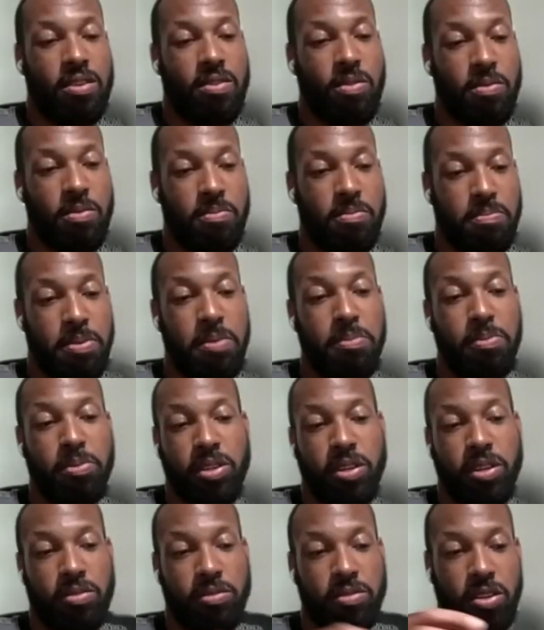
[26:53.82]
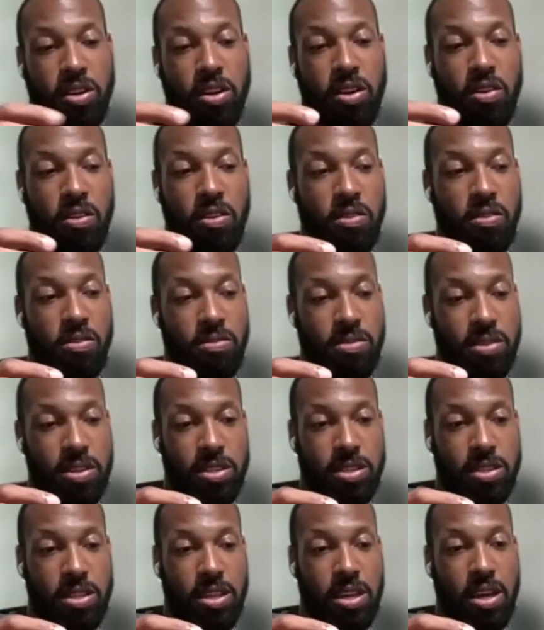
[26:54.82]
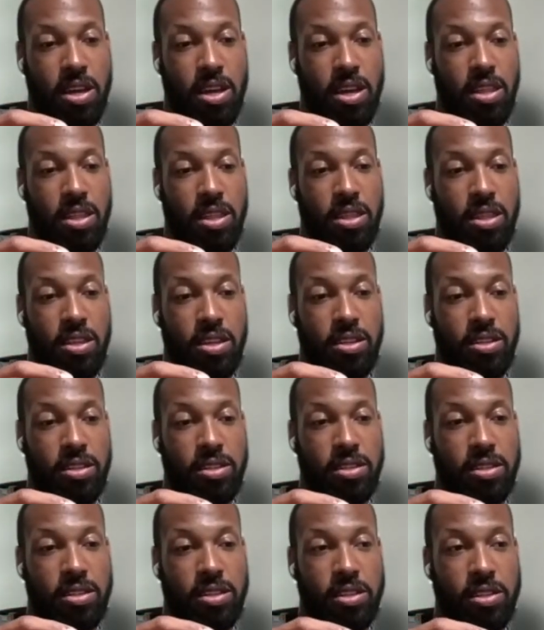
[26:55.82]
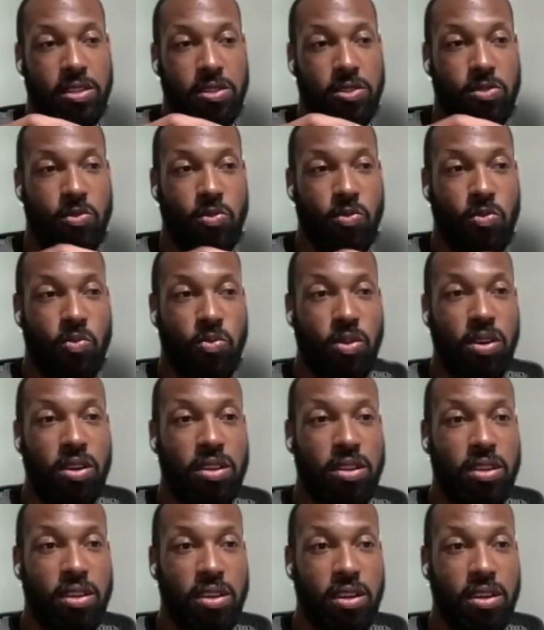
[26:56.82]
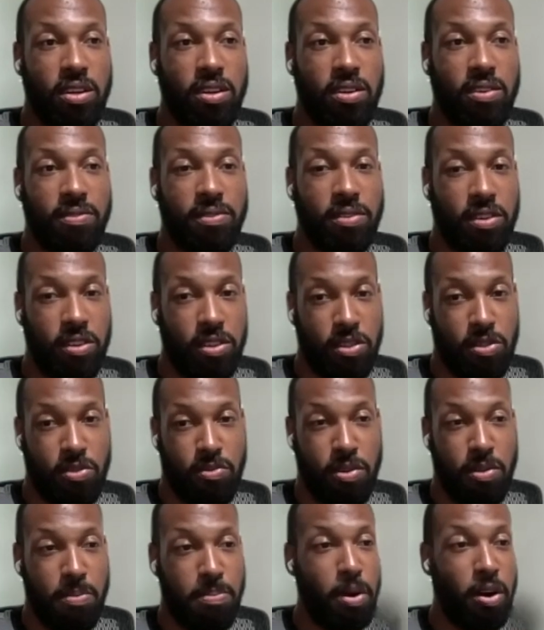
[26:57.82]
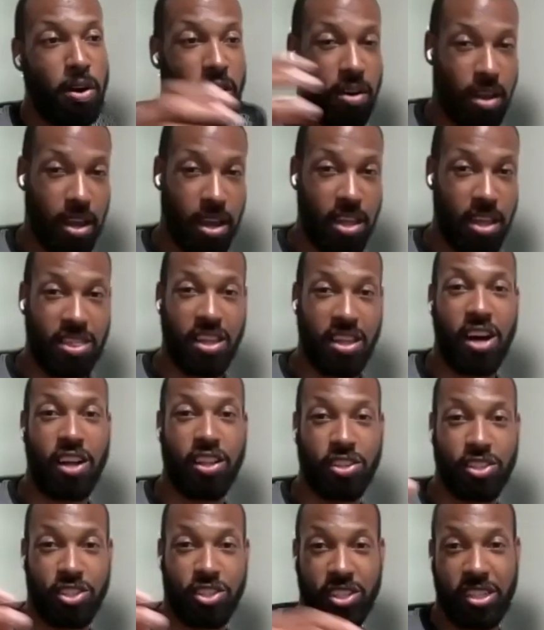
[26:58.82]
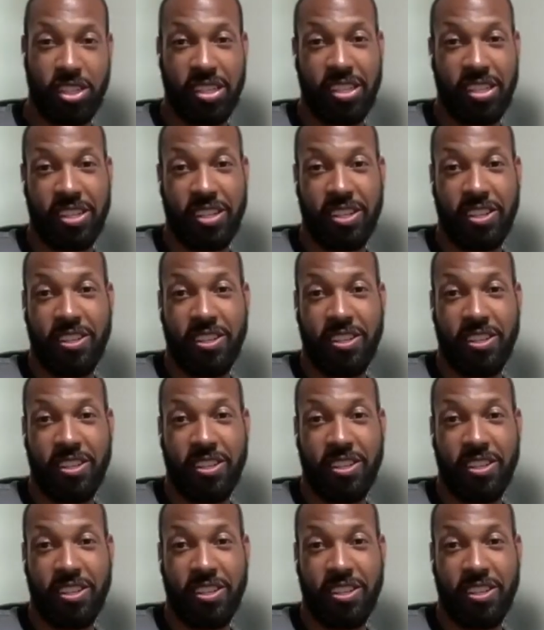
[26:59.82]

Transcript: what people don't know is that this is one of a three-part anthology.